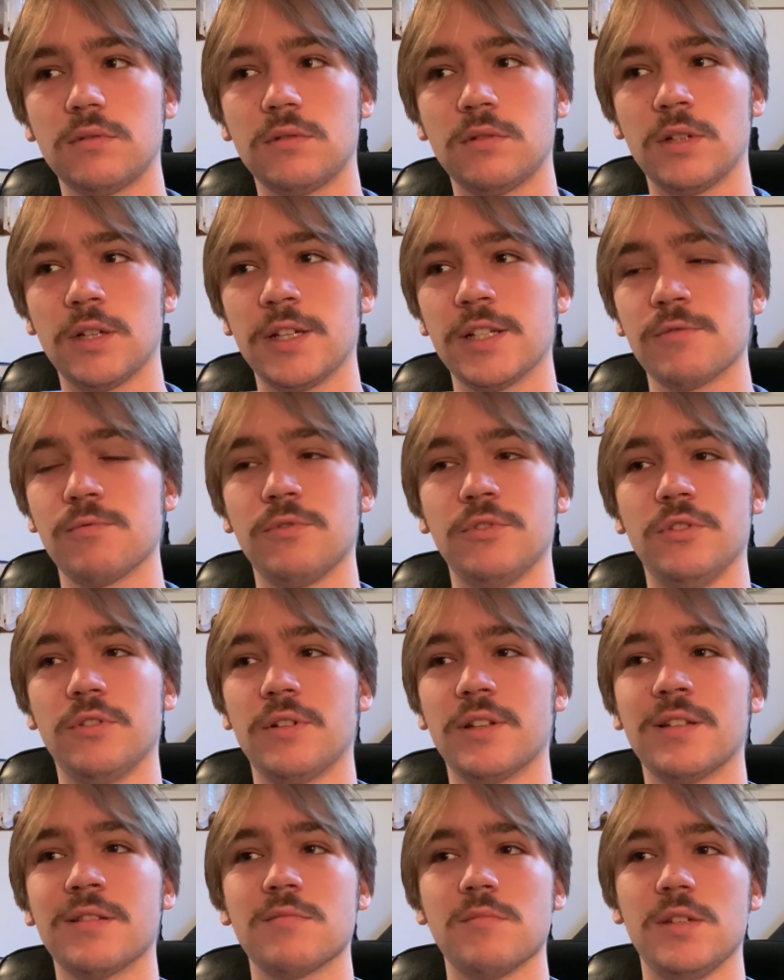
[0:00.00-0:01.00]
or I guess, well, you
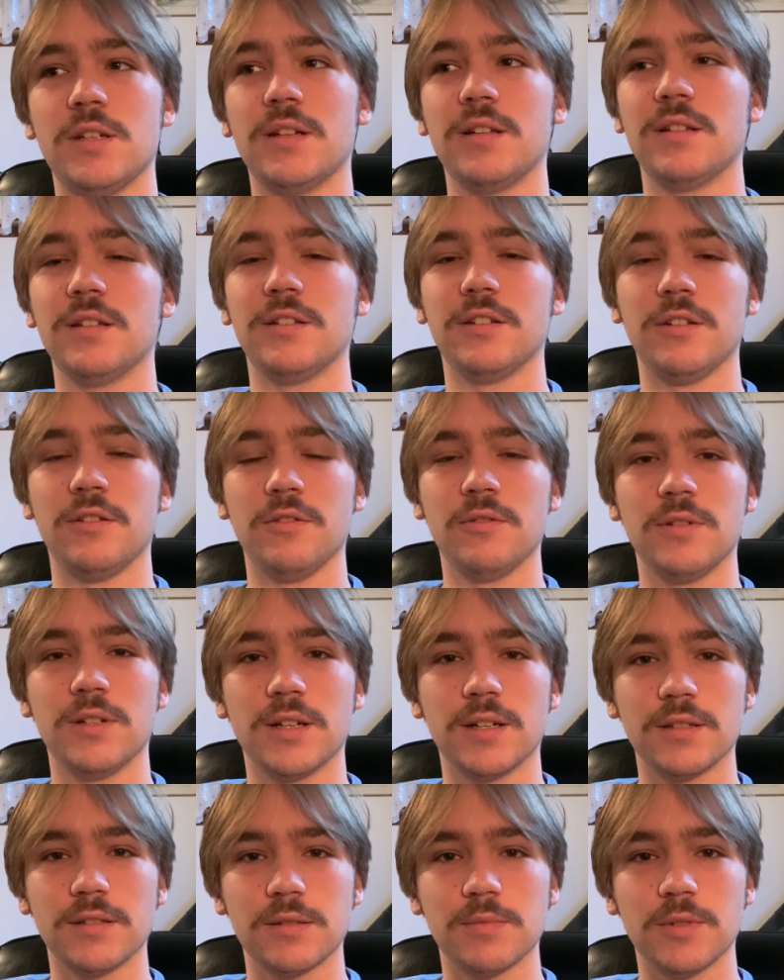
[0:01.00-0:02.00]
know, it doesn't mean anything to you
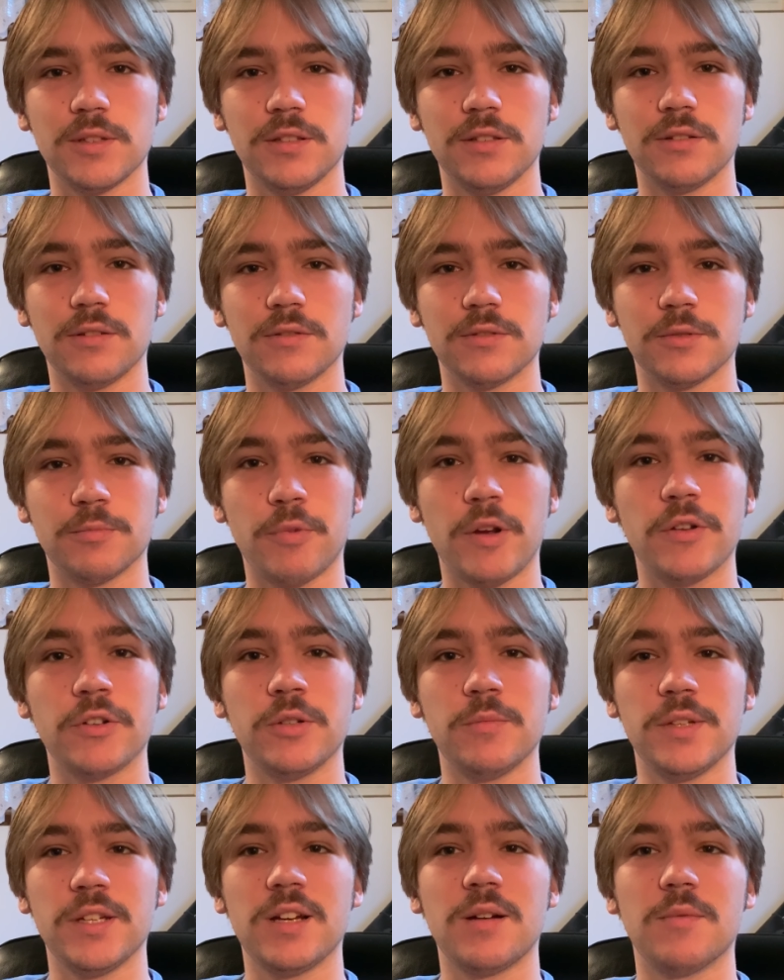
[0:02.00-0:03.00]
guys, but, you know, it's probably
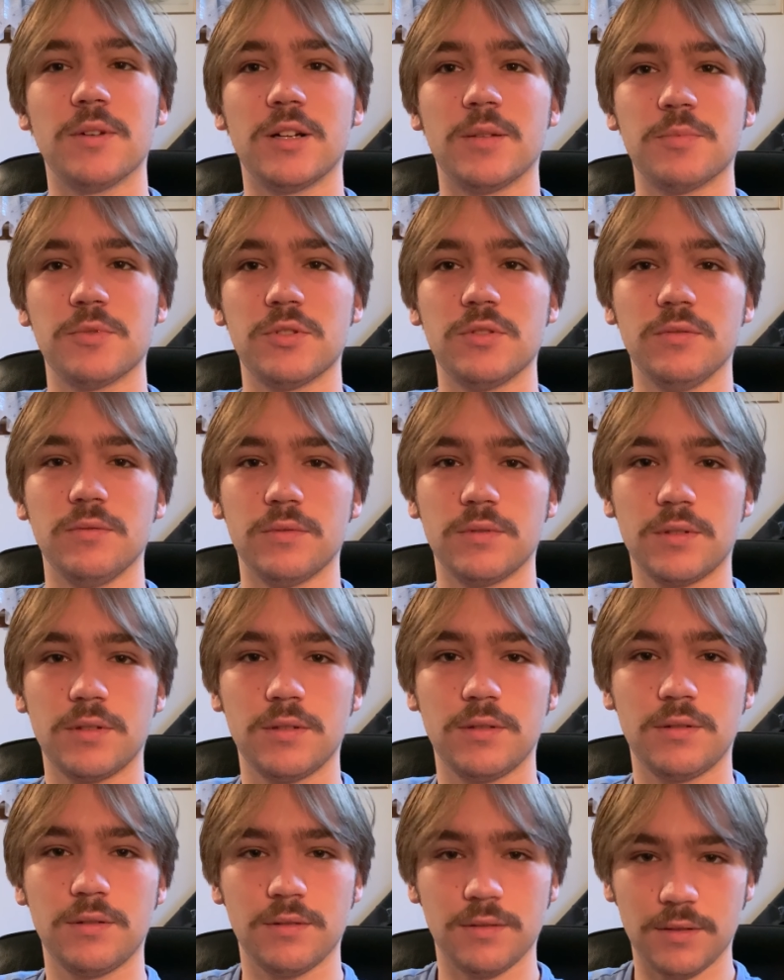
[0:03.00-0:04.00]
gonna be coming up soon,
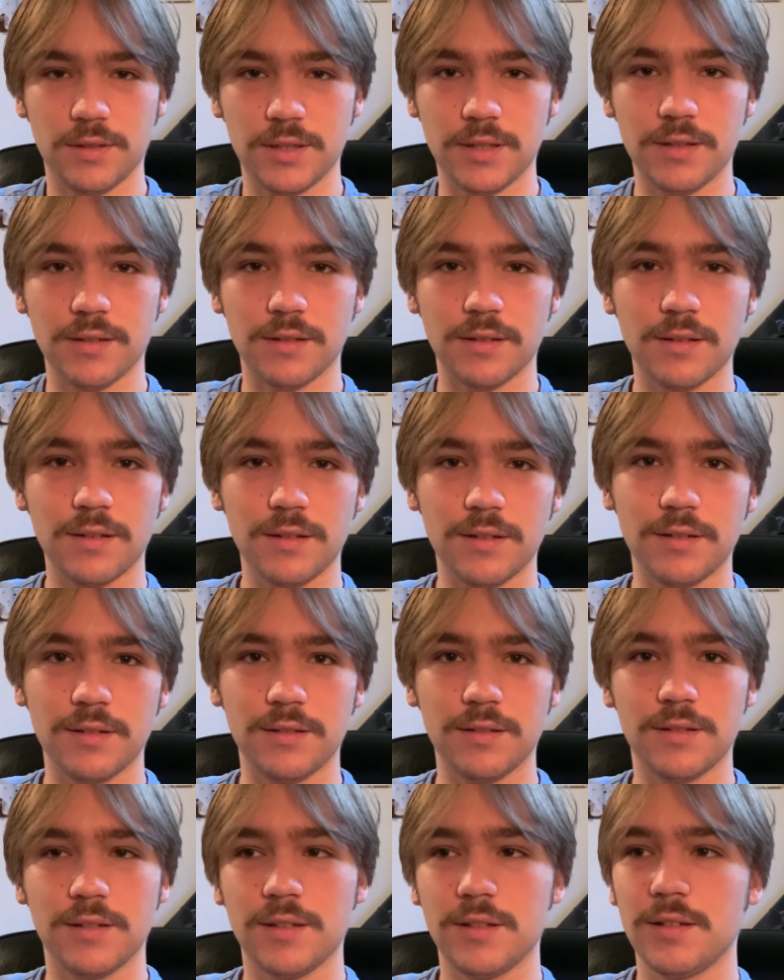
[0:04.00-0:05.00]
okay?
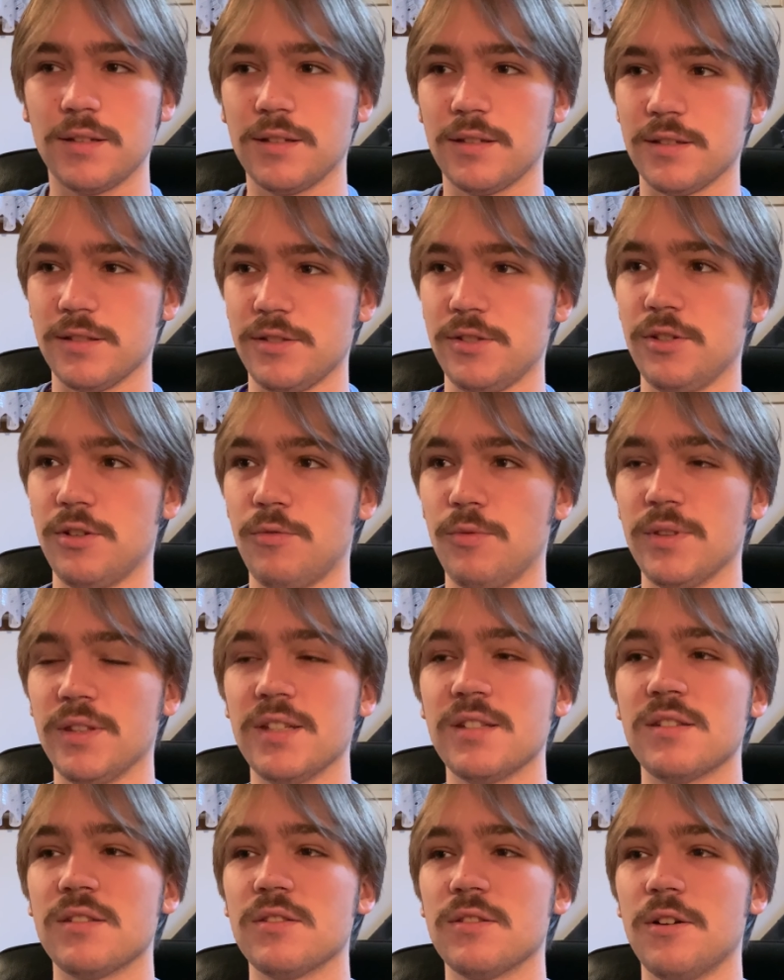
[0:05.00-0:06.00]
Because, you know, when
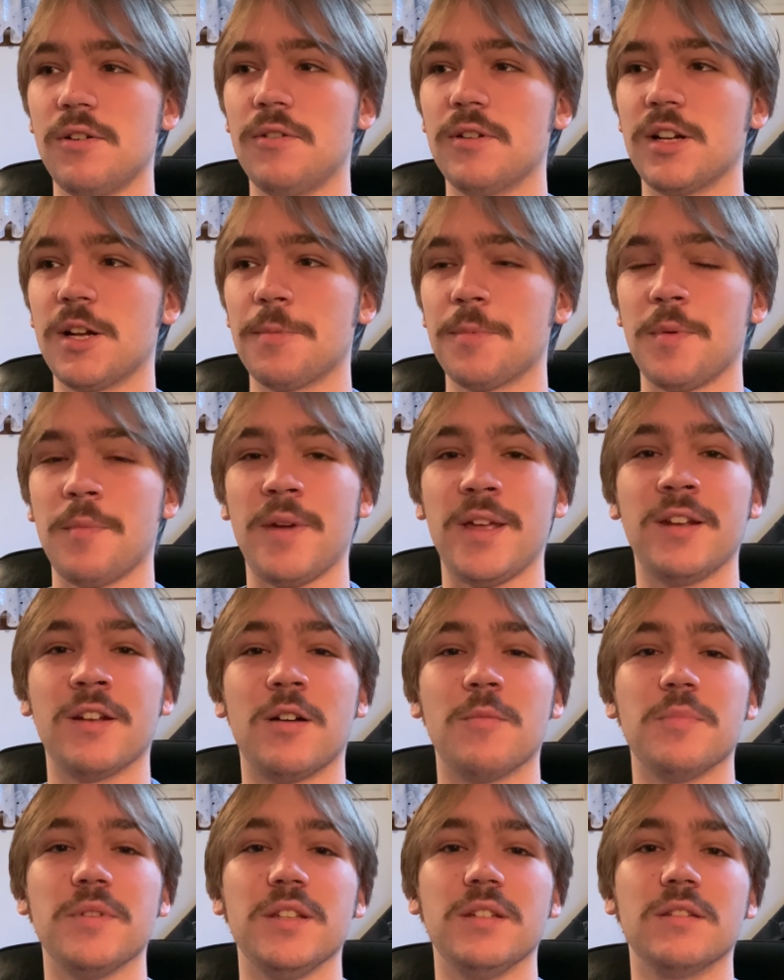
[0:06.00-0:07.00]
this is going up, it may
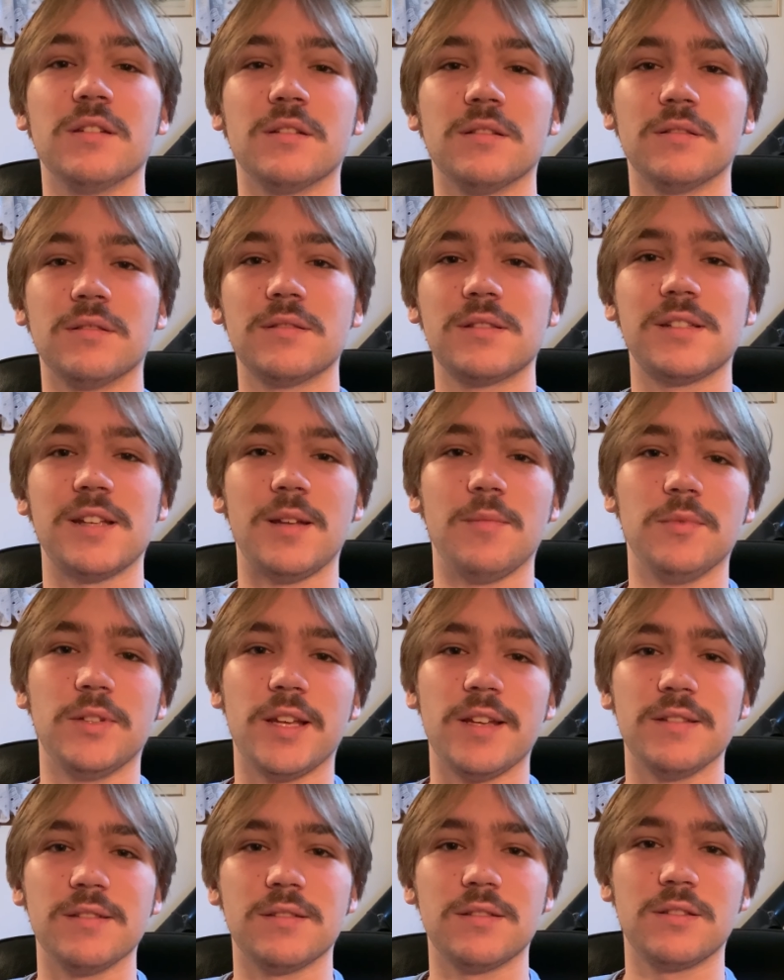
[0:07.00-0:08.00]
not be the same
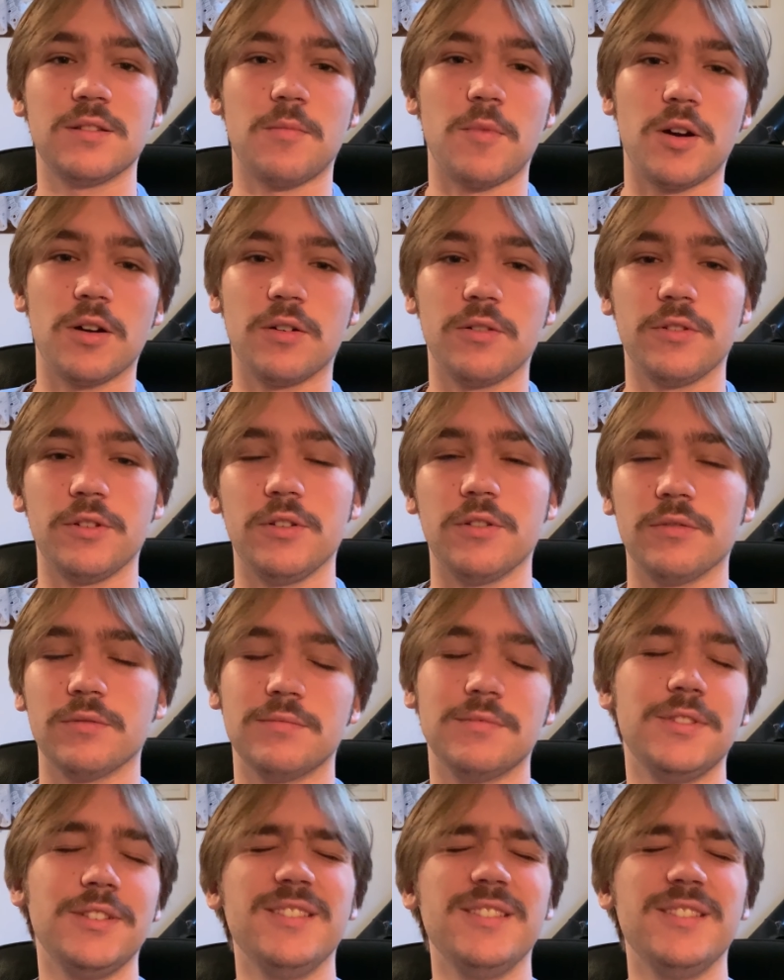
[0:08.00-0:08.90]
days tomorrow, you know,